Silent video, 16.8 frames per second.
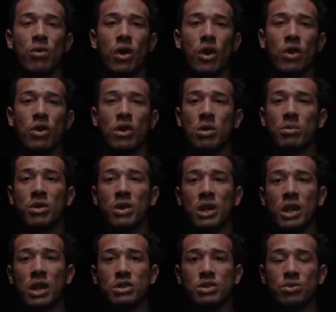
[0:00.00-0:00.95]
Are you going to put
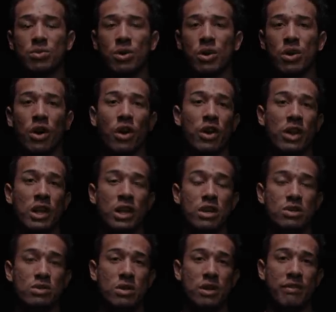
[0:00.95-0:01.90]
in extra work? Are you going to
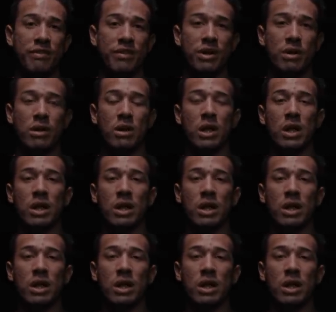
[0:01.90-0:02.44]
get your lift in?